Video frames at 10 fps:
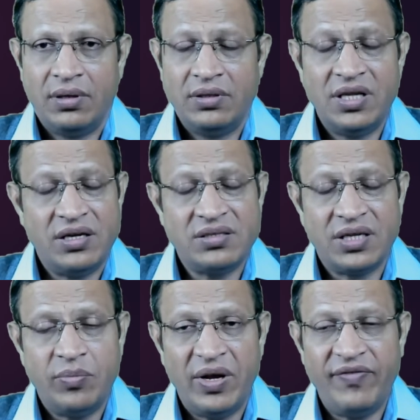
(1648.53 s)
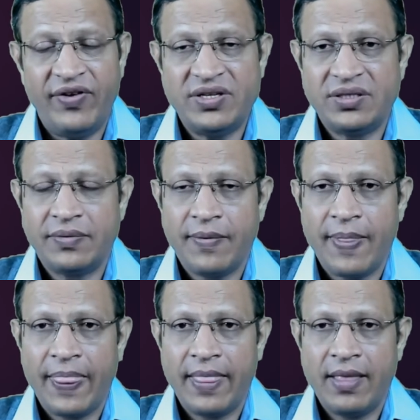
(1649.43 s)
the risks and benefits,
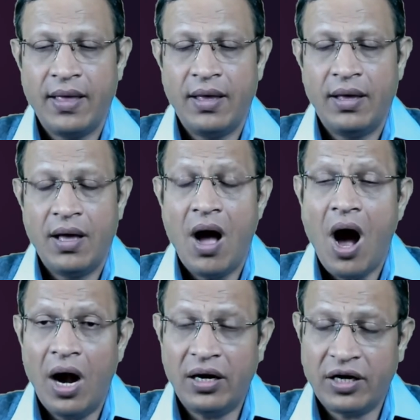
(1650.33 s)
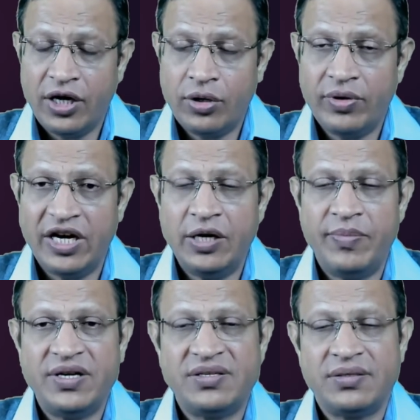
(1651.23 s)
alternative
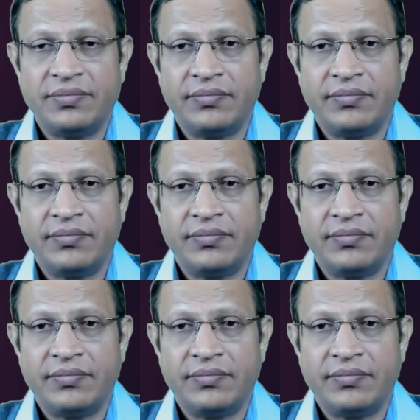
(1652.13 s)
treatments.